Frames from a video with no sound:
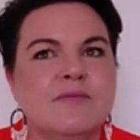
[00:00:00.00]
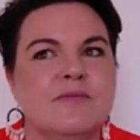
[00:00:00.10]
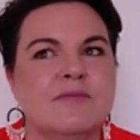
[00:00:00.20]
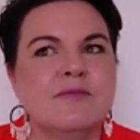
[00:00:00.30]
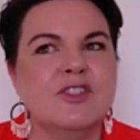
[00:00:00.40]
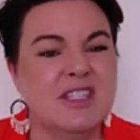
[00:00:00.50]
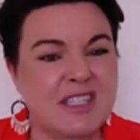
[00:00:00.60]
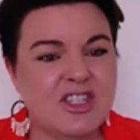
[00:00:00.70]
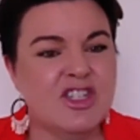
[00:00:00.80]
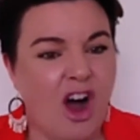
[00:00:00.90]
she's a
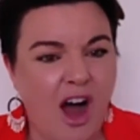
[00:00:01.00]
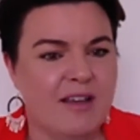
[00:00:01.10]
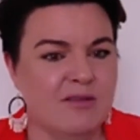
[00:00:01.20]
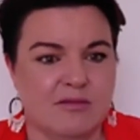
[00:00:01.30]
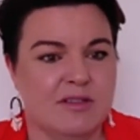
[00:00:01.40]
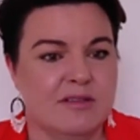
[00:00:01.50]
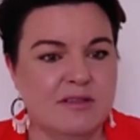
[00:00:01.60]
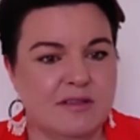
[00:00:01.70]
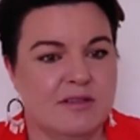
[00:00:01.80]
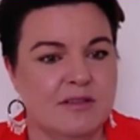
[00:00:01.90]
child.
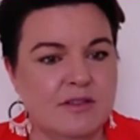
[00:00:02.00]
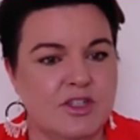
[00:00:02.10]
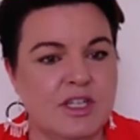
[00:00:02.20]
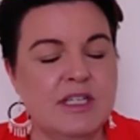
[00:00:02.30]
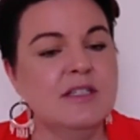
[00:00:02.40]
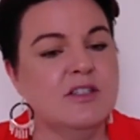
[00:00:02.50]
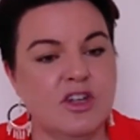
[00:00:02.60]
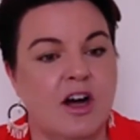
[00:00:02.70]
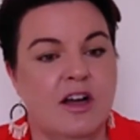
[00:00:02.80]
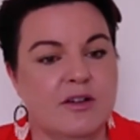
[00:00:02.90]
She is a
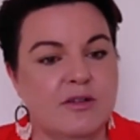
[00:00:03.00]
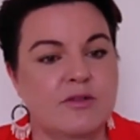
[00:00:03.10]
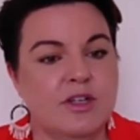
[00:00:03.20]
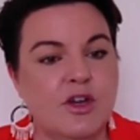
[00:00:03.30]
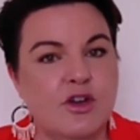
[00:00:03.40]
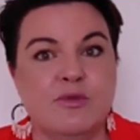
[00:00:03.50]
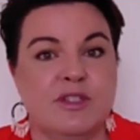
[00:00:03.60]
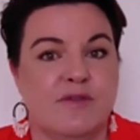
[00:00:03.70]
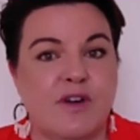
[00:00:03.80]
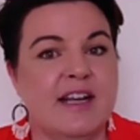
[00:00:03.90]
child who was
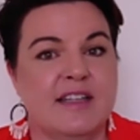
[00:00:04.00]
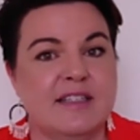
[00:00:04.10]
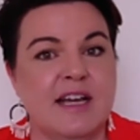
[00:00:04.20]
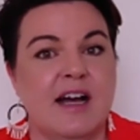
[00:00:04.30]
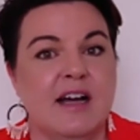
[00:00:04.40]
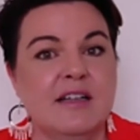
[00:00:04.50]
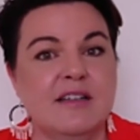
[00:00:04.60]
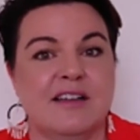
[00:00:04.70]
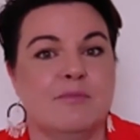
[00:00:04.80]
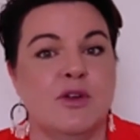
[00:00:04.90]
afraid of the dark,
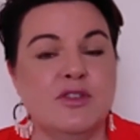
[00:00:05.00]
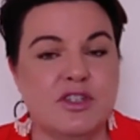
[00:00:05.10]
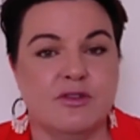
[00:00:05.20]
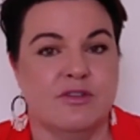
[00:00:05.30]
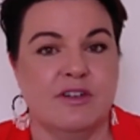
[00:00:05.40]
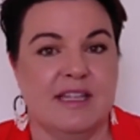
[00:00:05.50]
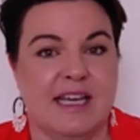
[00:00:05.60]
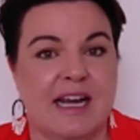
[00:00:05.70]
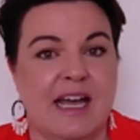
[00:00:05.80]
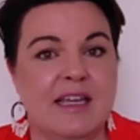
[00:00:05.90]
like most children at
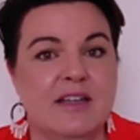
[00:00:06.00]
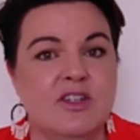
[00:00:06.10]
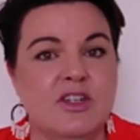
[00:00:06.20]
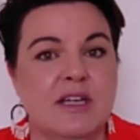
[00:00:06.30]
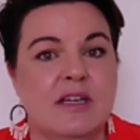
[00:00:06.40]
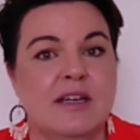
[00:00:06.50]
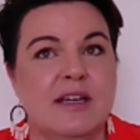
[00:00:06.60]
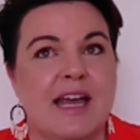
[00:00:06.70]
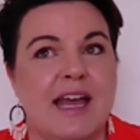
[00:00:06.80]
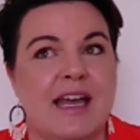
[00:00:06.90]
that age.
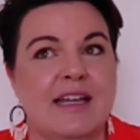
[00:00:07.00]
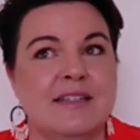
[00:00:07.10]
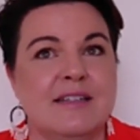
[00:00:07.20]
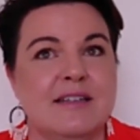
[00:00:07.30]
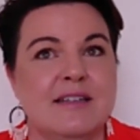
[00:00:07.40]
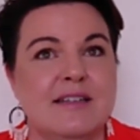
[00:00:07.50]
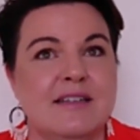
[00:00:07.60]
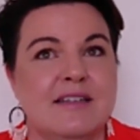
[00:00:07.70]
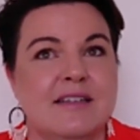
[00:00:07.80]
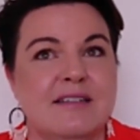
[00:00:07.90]
And
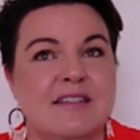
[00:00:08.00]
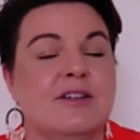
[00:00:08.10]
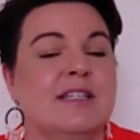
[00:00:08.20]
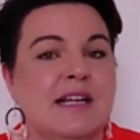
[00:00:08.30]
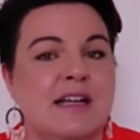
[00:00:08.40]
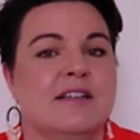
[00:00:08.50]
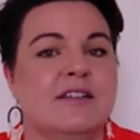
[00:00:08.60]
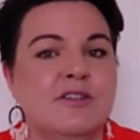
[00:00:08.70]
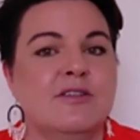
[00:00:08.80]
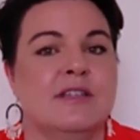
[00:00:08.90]
so I started to
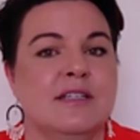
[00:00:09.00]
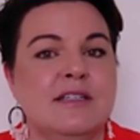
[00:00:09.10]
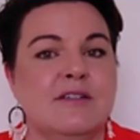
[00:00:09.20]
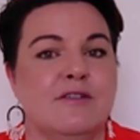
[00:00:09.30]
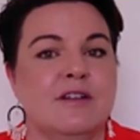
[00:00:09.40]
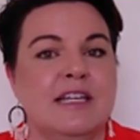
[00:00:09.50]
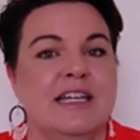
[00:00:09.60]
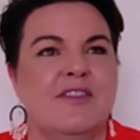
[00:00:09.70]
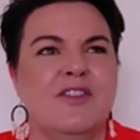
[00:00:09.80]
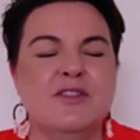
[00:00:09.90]
do things differently.
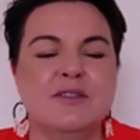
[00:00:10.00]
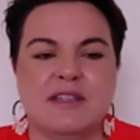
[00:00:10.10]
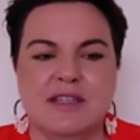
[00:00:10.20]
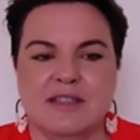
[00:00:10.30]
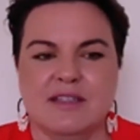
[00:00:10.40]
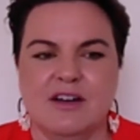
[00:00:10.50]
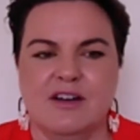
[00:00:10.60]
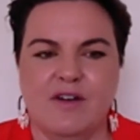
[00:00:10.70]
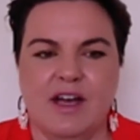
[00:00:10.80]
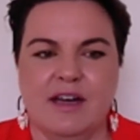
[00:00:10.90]
And those are things that I
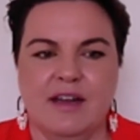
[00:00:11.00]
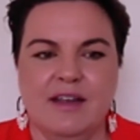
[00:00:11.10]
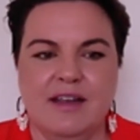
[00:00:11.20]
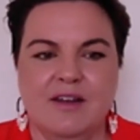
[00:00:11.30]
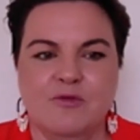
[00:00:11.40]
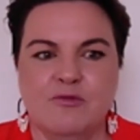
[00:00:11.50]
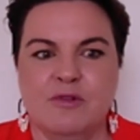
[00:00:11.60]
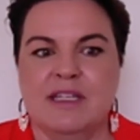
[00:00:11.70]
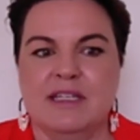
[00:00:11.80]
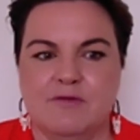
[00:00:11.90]
find
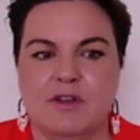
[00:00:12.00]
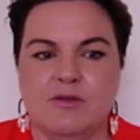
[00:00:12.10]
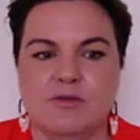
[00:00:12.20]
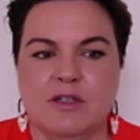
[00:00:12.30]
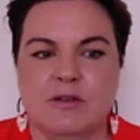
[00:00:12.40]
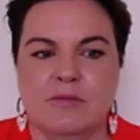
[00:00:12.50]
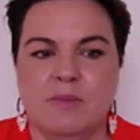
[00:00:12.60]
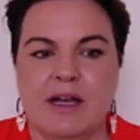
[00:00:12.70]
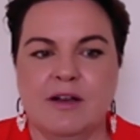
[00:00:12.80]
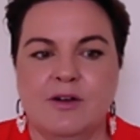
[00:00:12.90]
really difficult to look
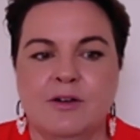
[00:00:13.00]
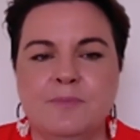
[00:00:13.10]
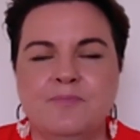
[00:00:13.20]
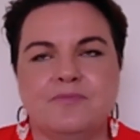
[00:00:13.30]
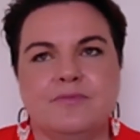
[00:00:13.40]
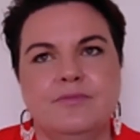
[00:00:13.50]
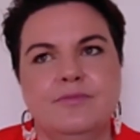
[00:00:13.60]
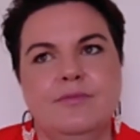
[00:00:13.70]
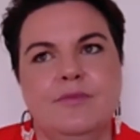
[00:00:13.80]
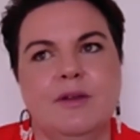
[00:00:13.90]
back on.
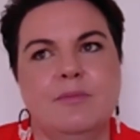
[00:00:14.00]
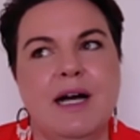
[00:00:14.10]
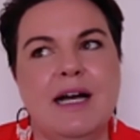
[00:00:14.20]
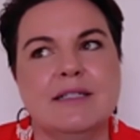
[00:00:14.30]
But